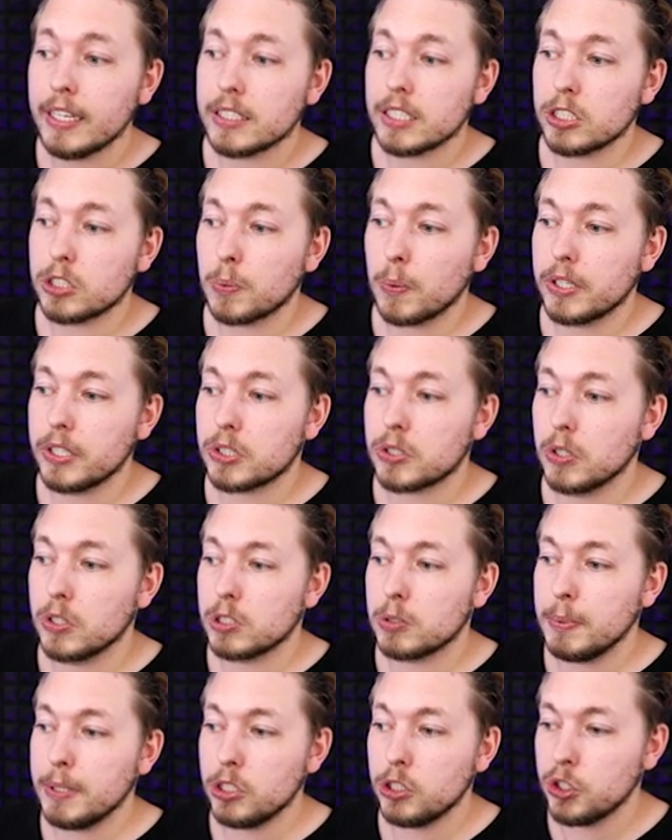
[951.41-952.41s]
This one is
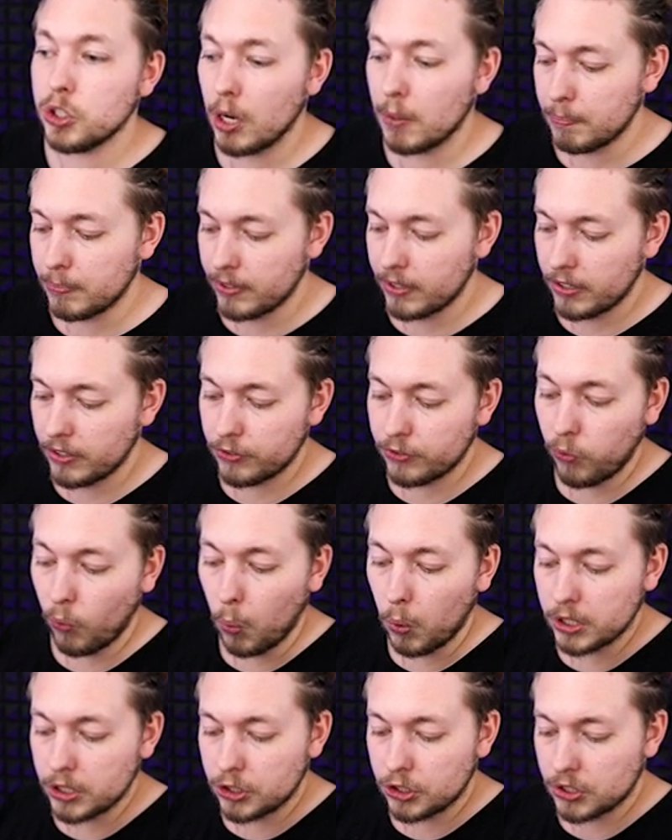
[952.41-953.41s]
going to be jump
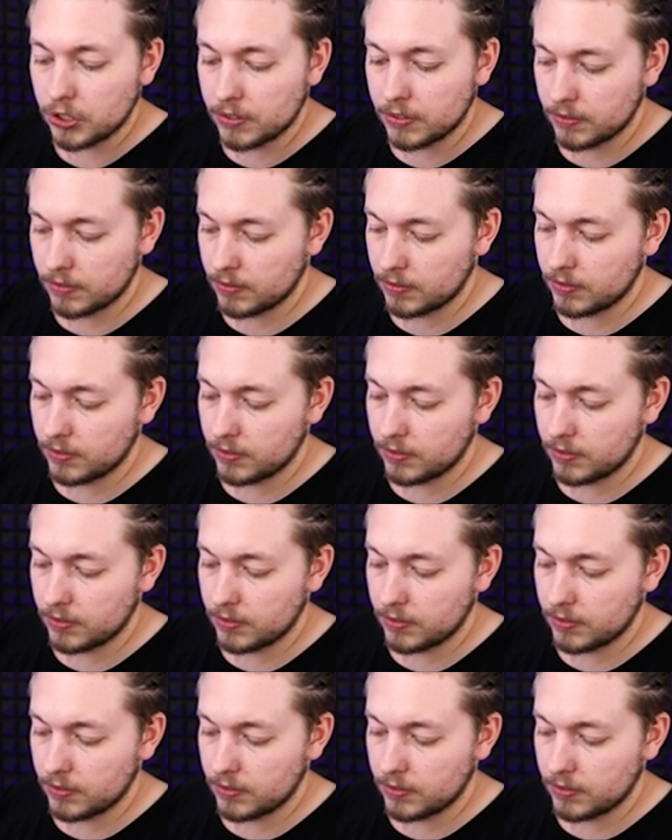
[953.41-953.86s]
force.